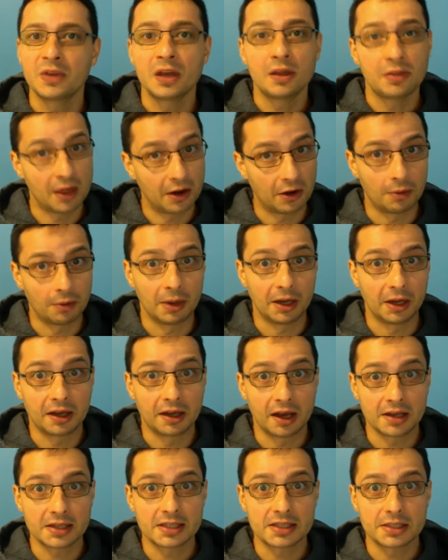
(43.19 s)
that are my
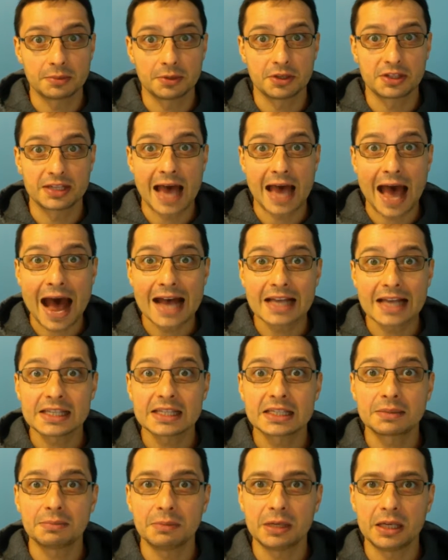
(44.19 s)
customers,
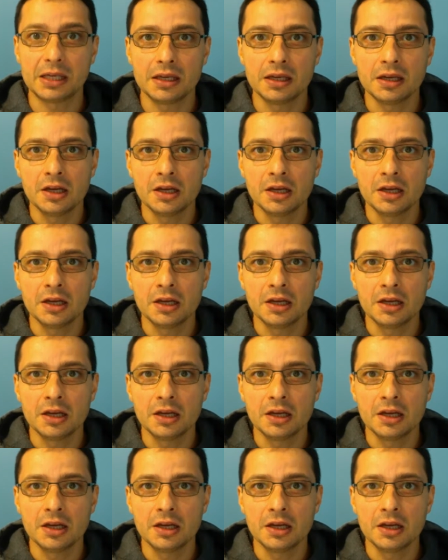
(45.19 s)
ask me,